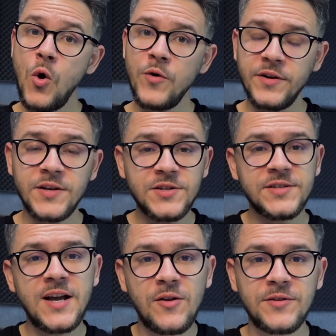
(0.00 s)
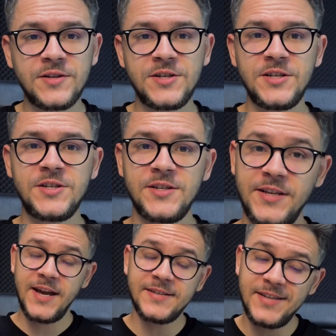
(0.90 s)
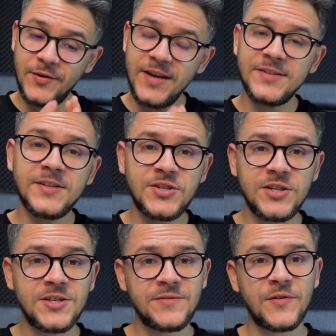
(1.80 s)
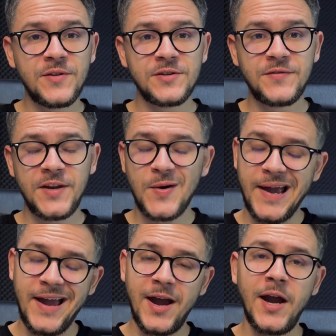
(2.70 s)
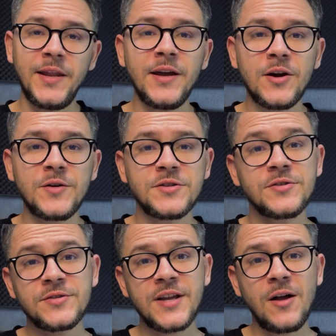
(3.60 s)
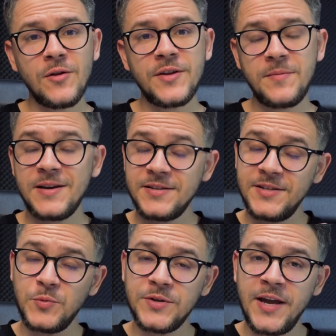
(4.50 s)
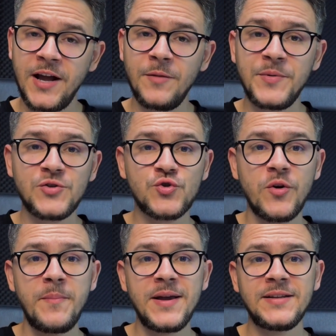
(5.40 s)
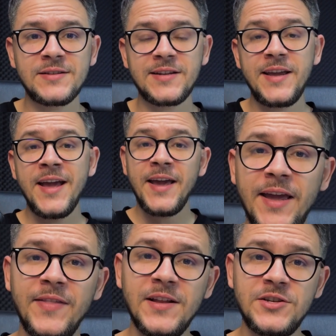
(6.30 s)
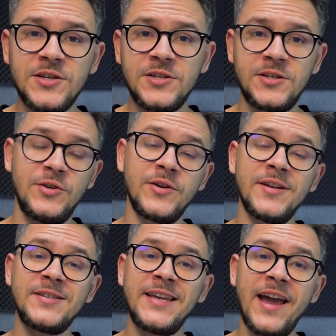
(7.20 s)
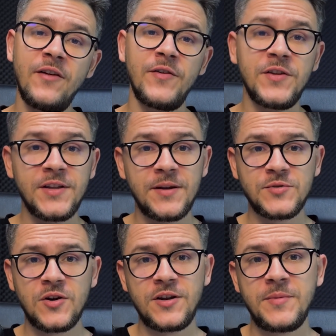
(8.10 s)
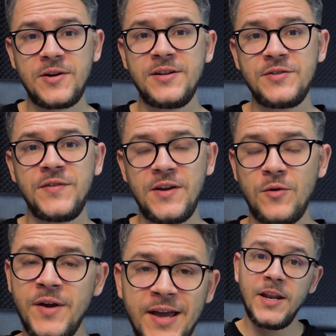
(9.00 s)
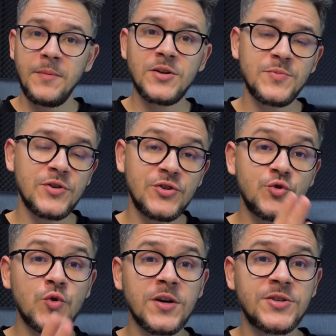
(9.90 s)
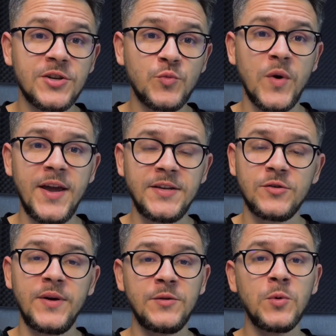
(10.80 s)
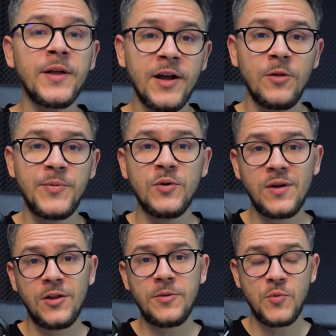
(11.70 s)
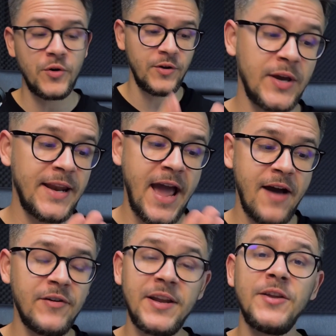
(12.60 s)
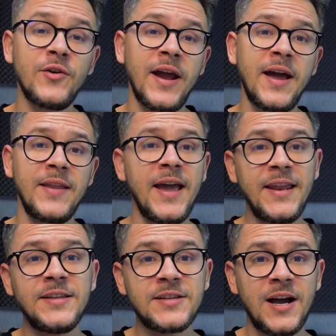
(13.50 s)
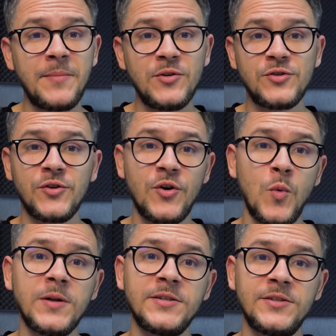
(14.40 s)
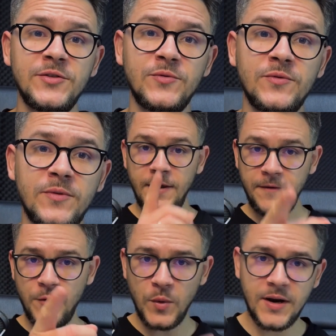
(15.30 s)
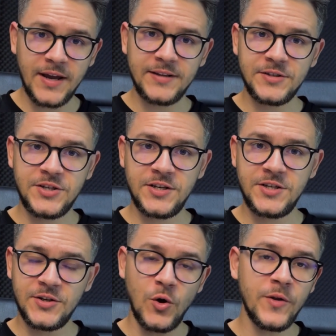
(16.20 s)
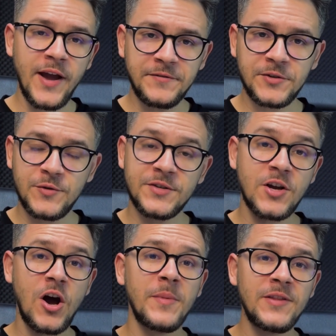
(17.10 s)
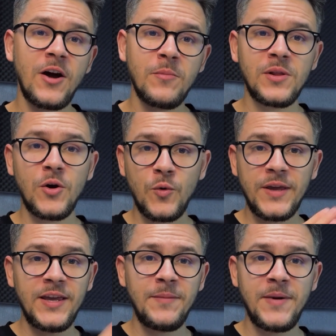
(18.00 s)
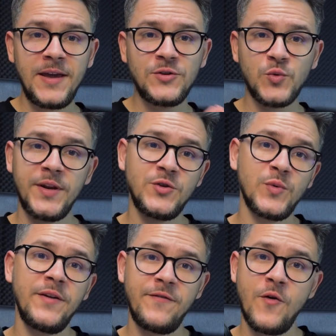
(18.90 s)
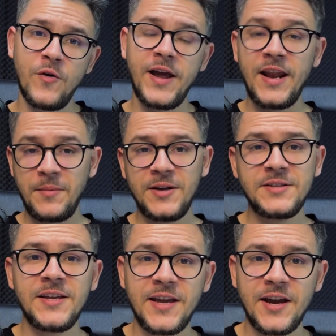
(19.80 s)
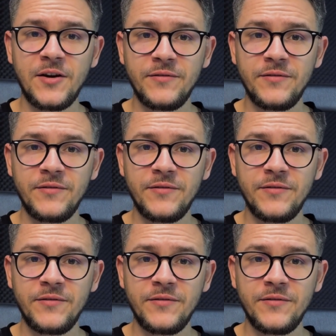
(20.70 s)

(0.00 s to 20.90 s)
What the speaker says: or you can just download the cheat sheet. Yes, there is a cheat sheet for this video. I highly encourage you to download it because it will help you tremendously. In that cheat sheet, you're going to see everything that I'm talking about in this video in a much more structured way, so it will help you a lot more. You can have it in your hand anytime you don't know what to do. If you want to get the cheat sheet, all you have to do is comment down below eBay 2024 and I'm going to take care